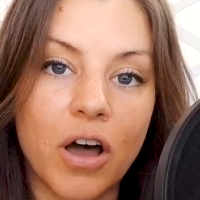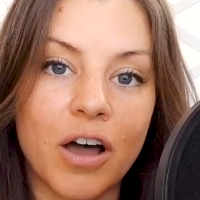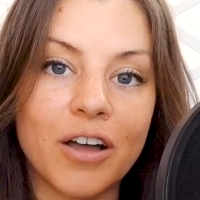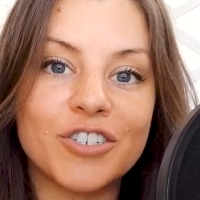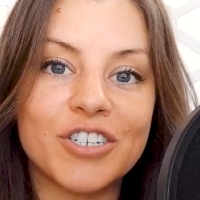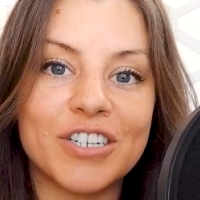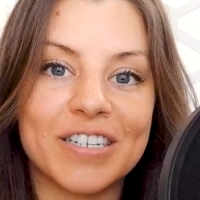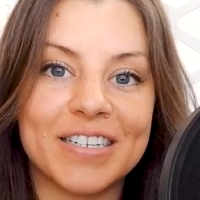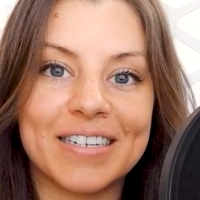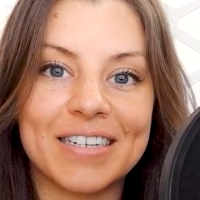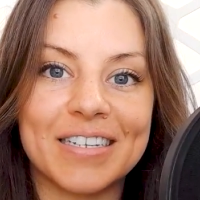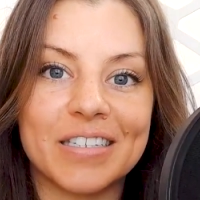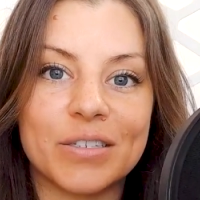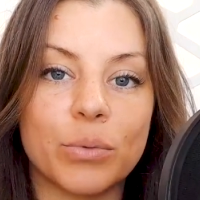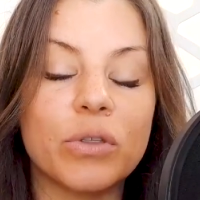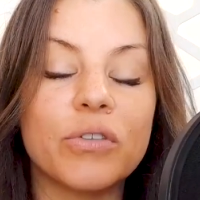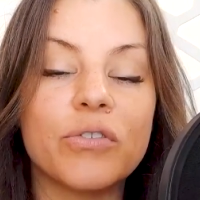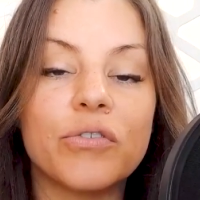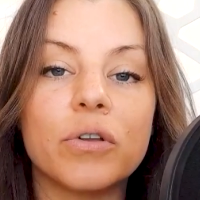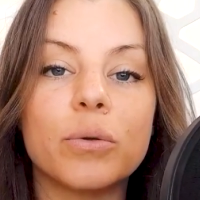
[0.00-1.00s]
consciousness,
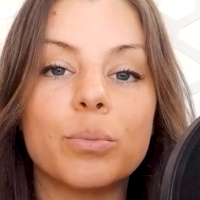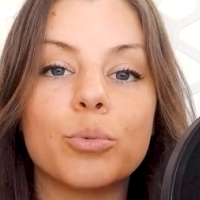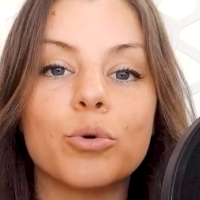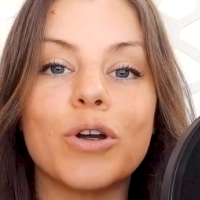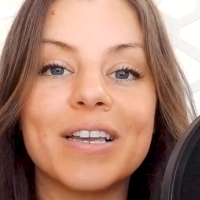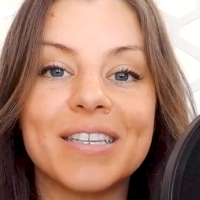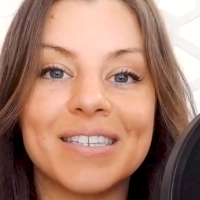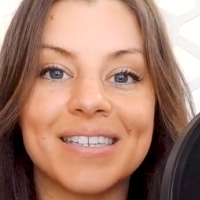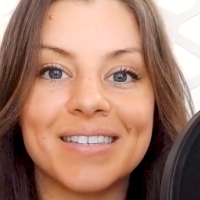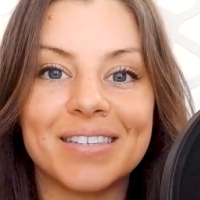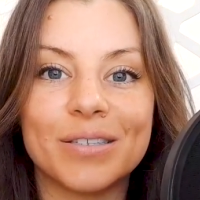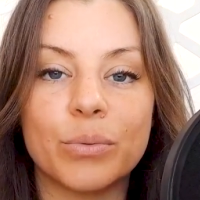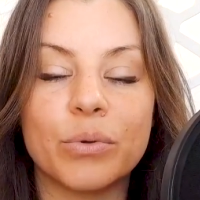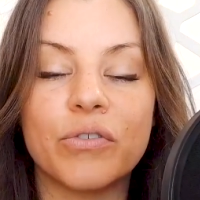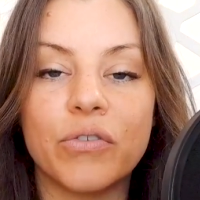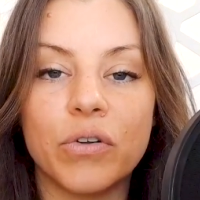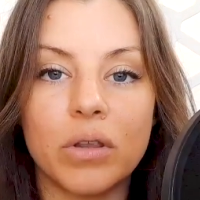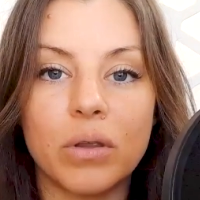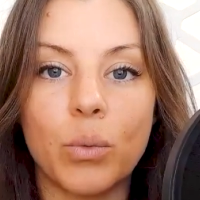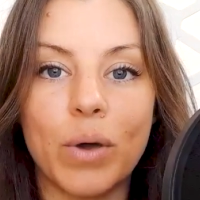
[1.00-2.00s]
with full presence, with
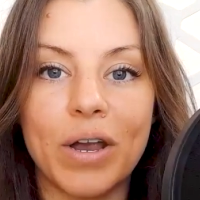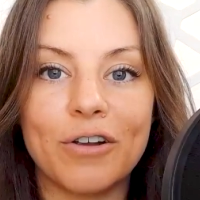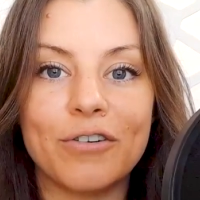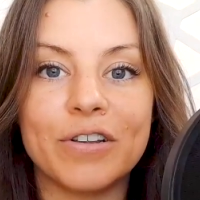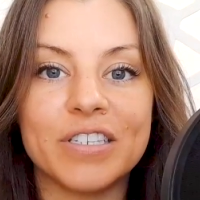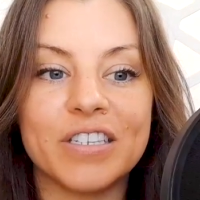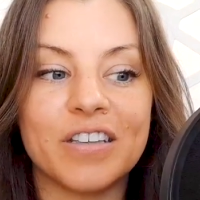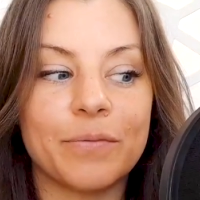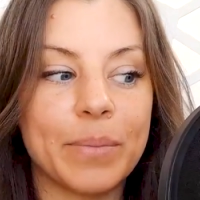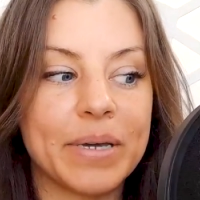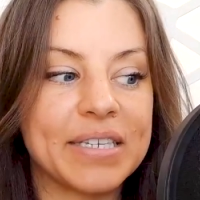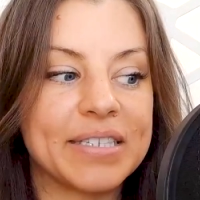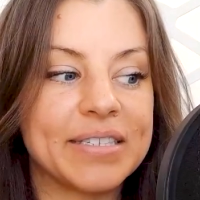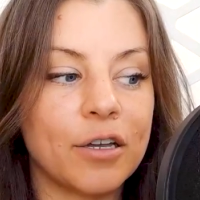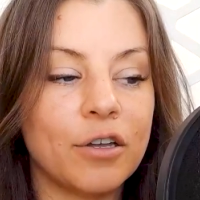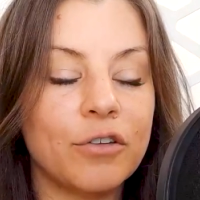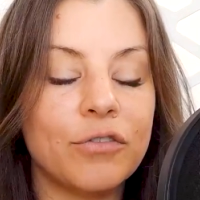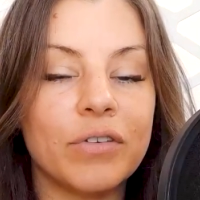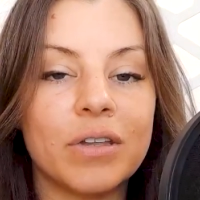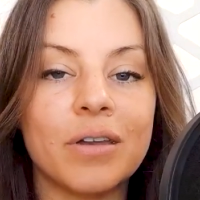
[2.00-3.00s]
full awareness of
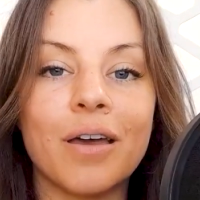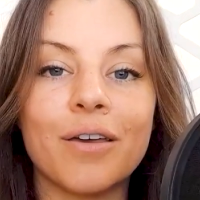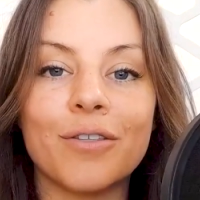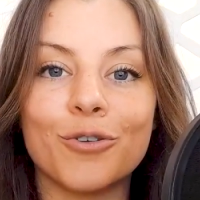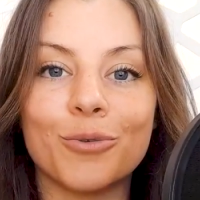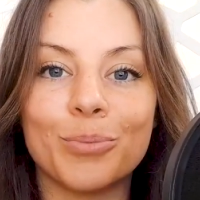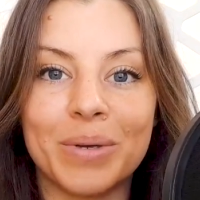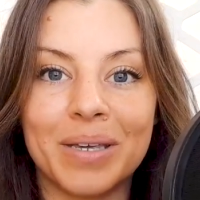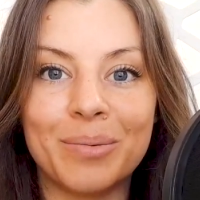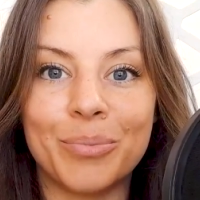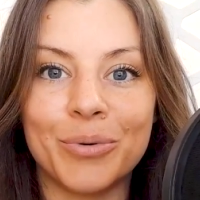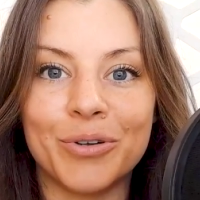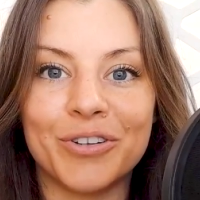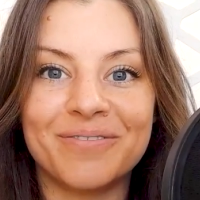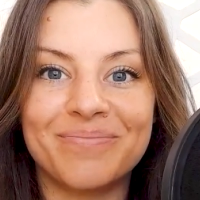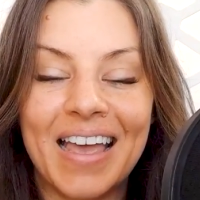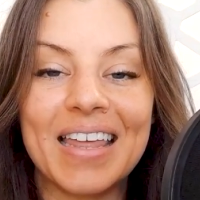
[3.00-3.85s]
myself and other people.